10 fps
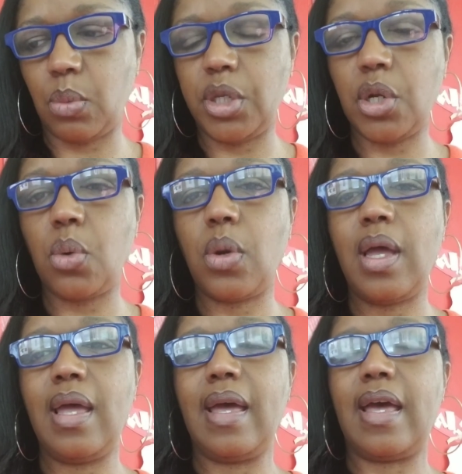We don't
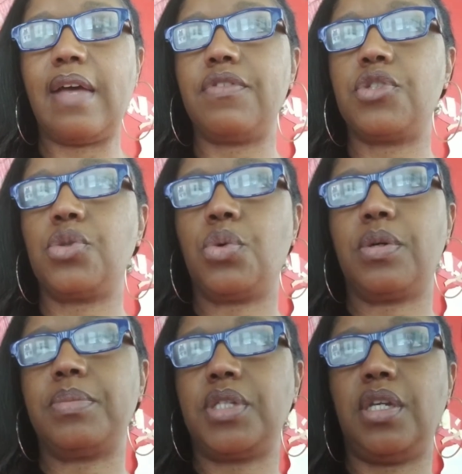have
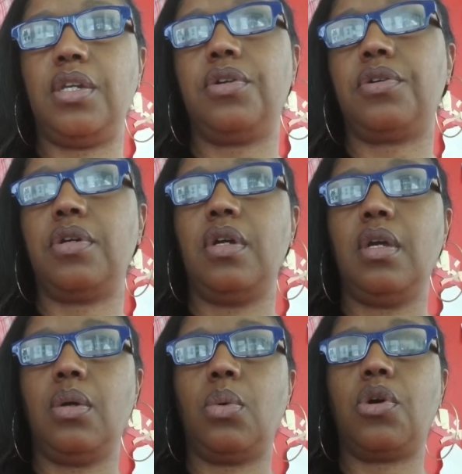storms here
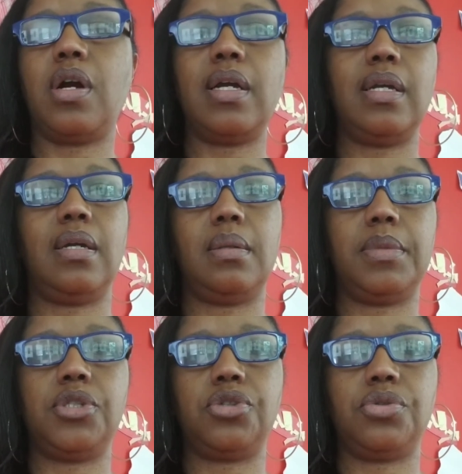where I am
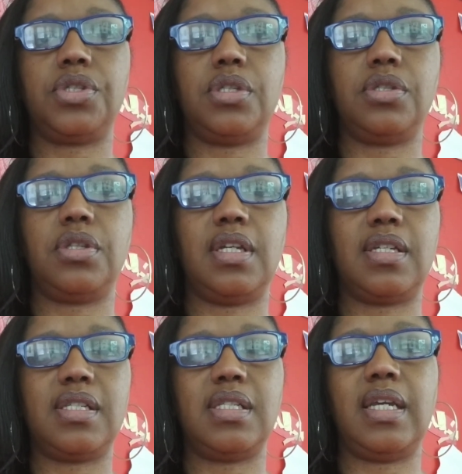in Jersey to the
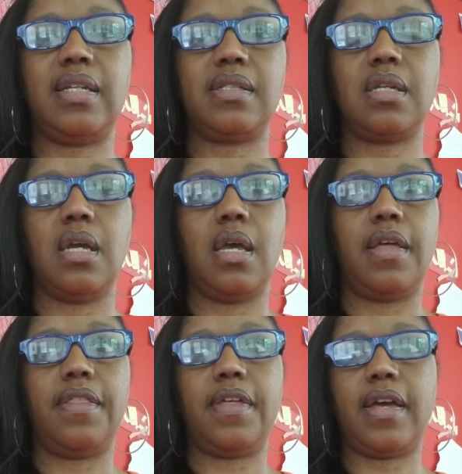extent
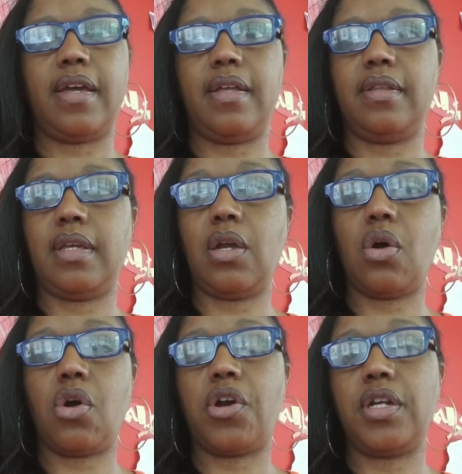that they
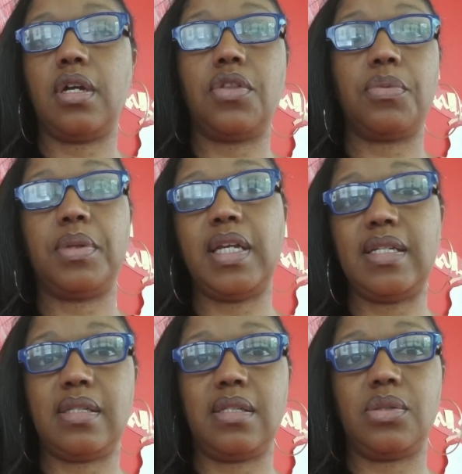are in other
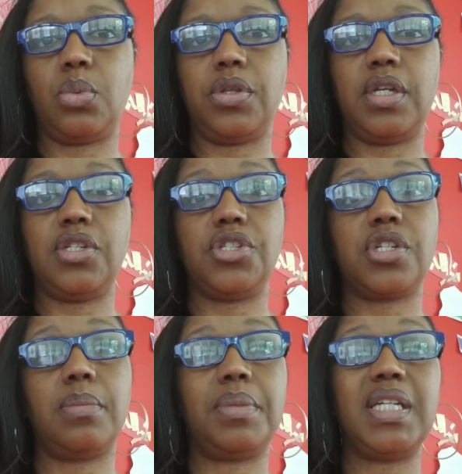places where they just
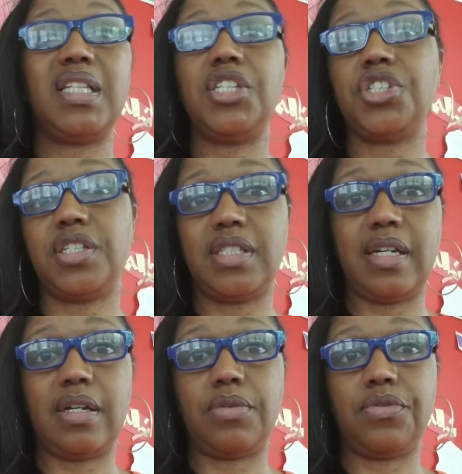completely shut
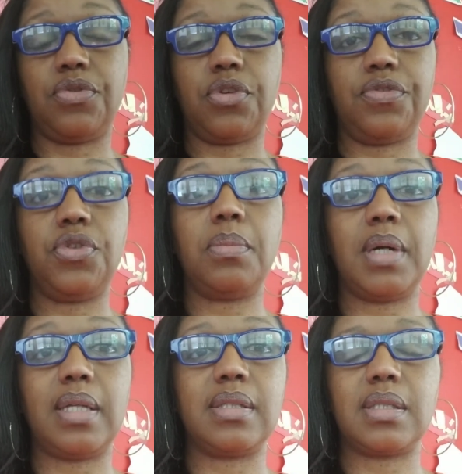down for a few
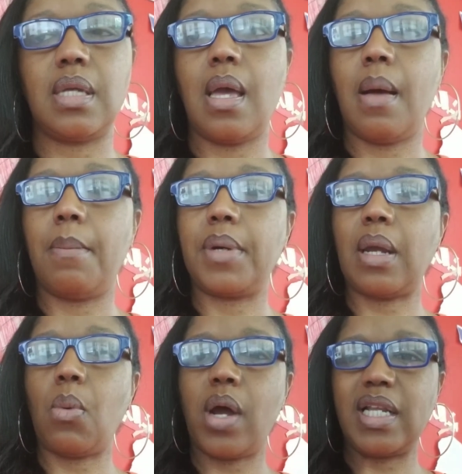months. But I
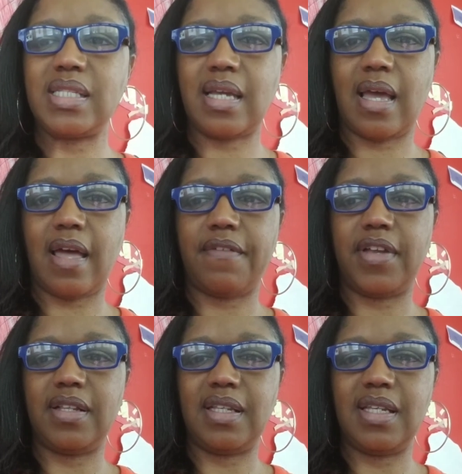wanted to have
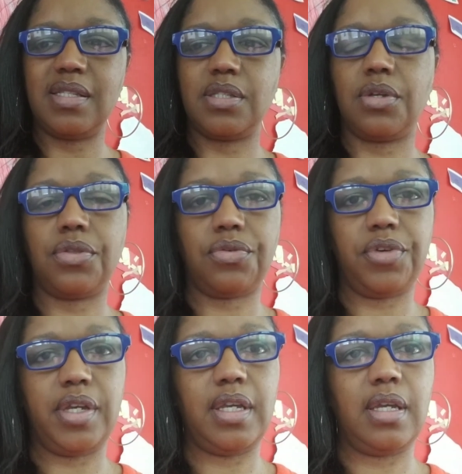at least a
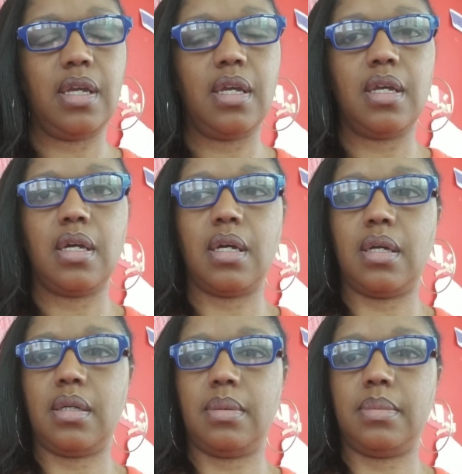3
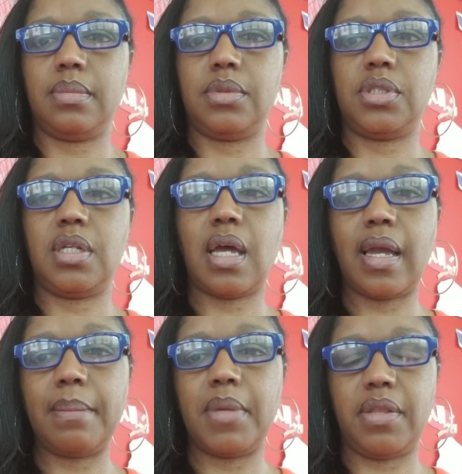to
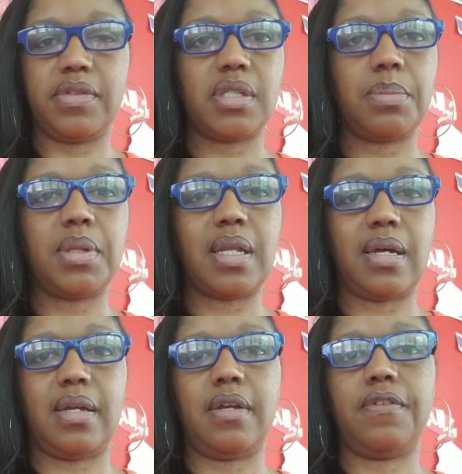9 month
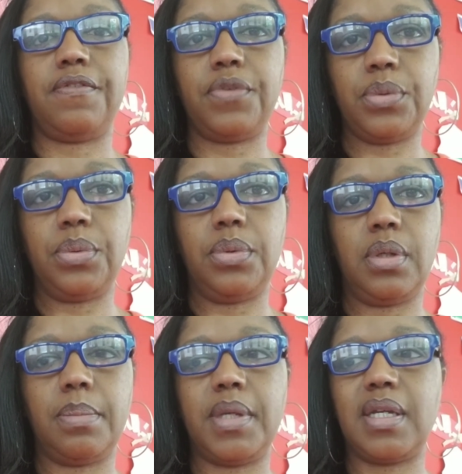supply of food,
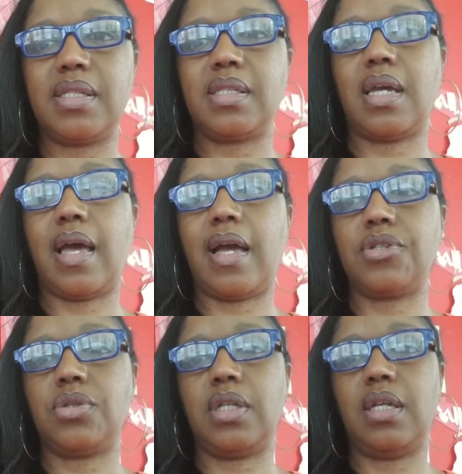because
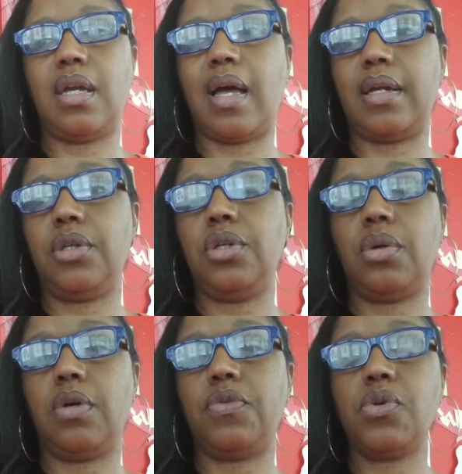actually,
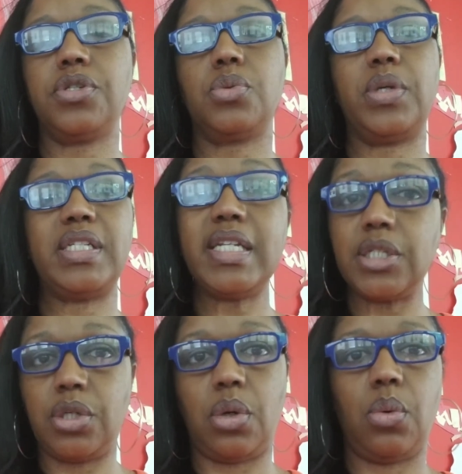of course, we
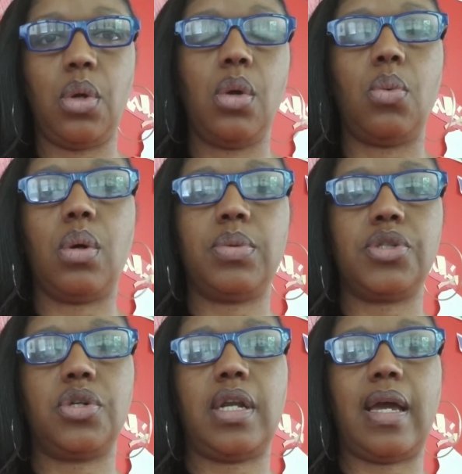didn't know what was
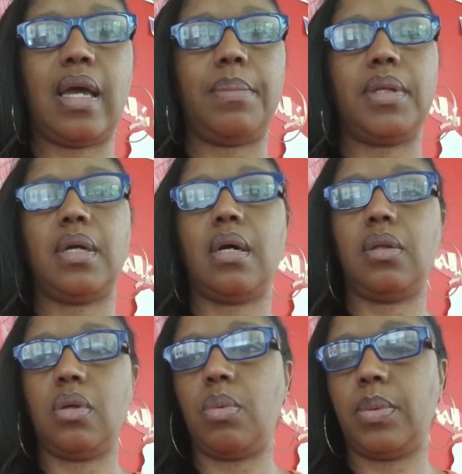going to happen, how
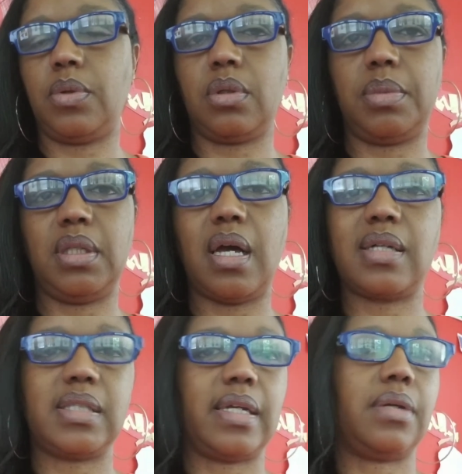long we were going to be
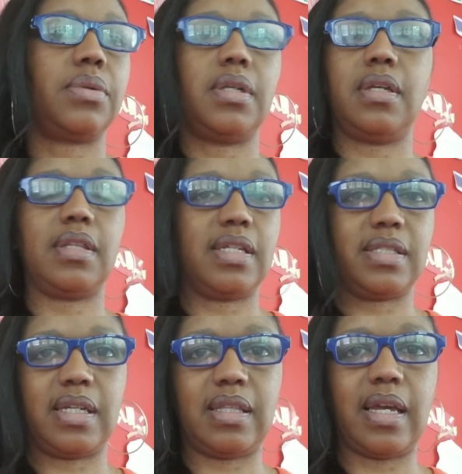locked down, and things
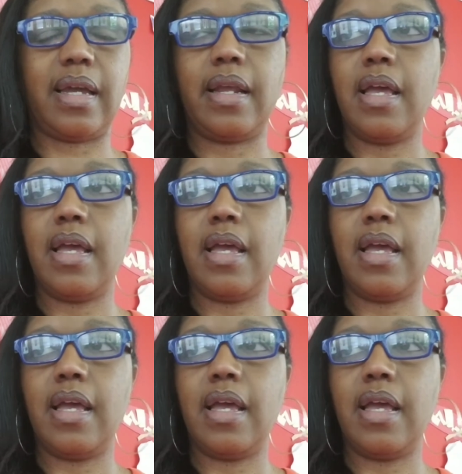like that.